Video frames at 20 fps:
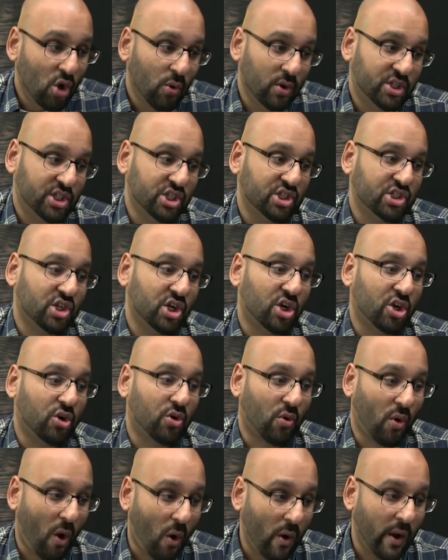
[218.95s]
which is their
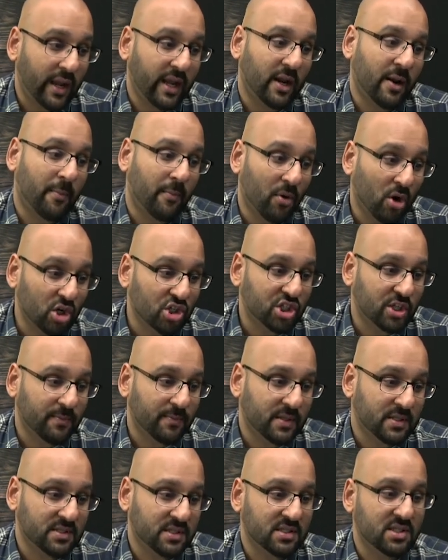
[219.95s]
growing and emerging
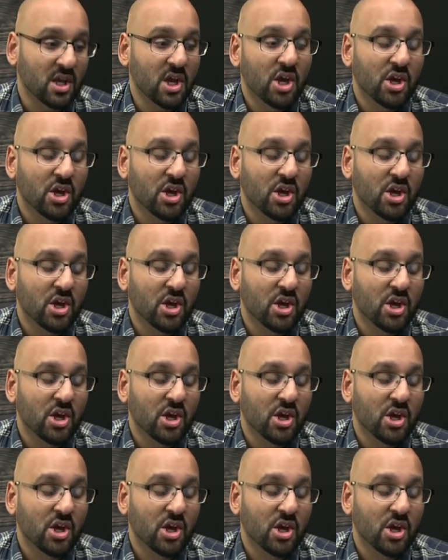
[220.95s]
business,